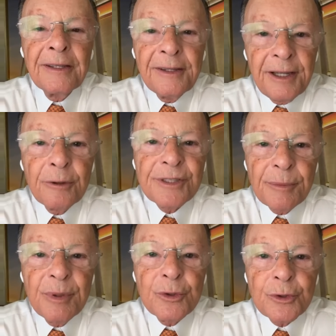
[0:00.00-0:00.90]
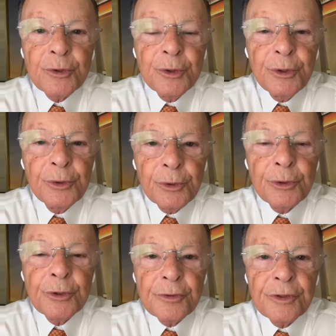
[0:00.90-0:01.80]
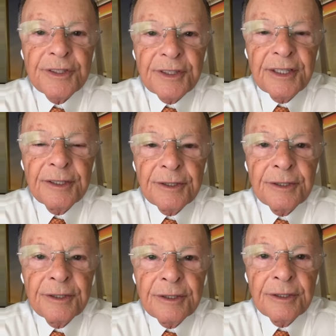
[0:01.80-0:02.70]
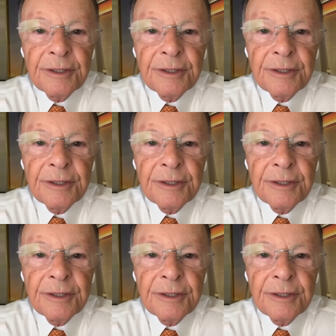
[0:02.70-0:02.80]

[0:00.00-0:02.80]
Hello, dear friends. May God bless you all.